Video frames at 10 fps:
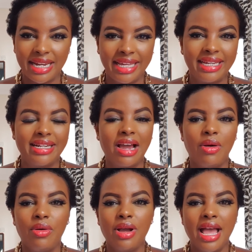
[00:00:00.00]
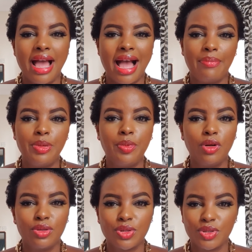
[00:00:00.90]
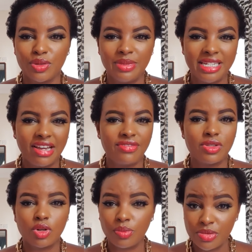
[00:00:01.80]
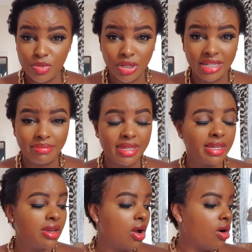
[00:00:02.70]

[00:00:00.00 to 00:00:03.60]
Like now, people on social media have stopped bullying me,